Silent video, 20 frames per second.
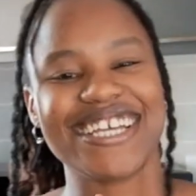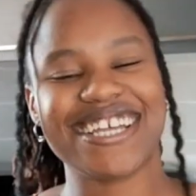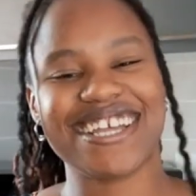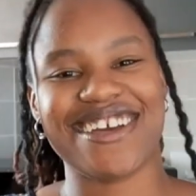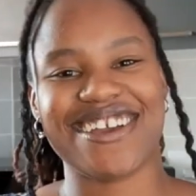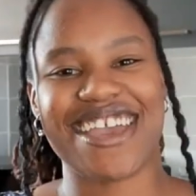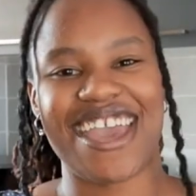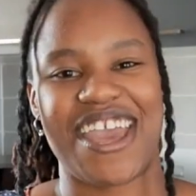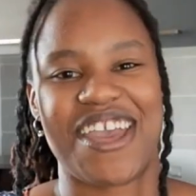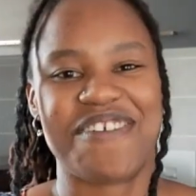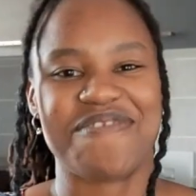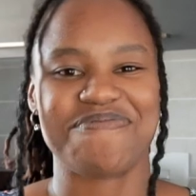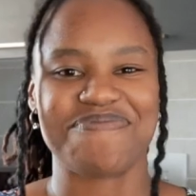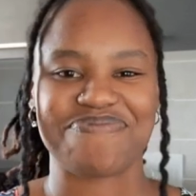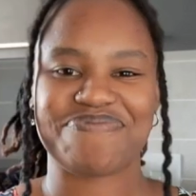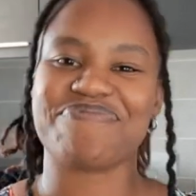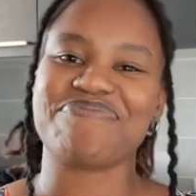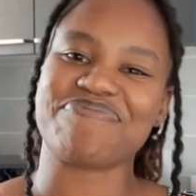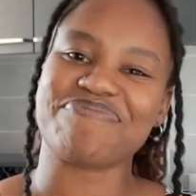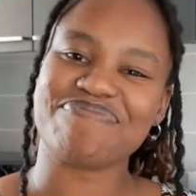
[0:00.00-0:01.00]
Okay,
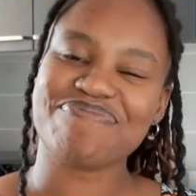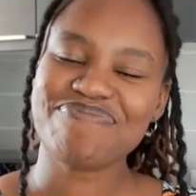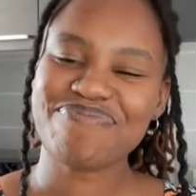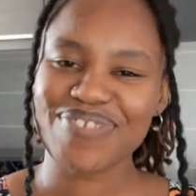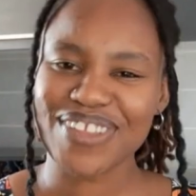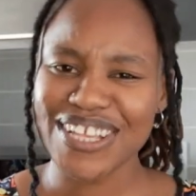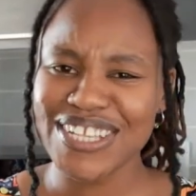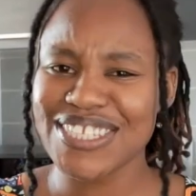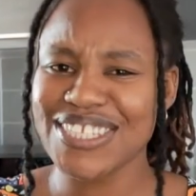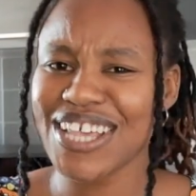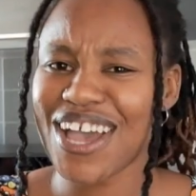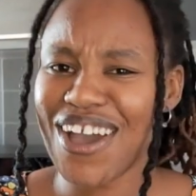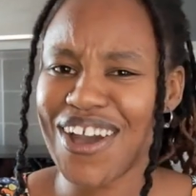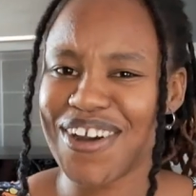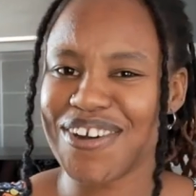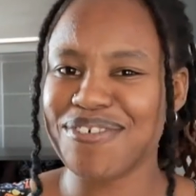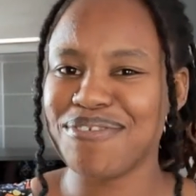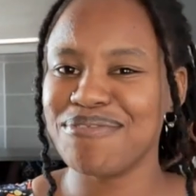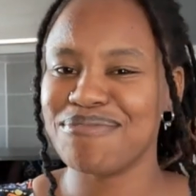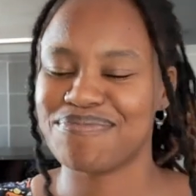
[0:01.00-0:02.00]

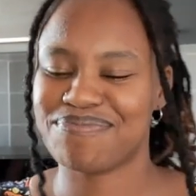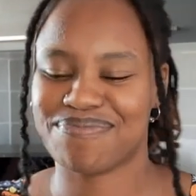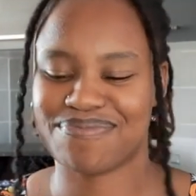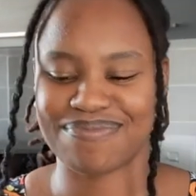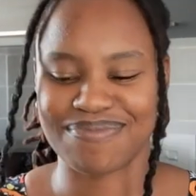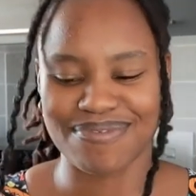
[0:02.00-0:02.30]
so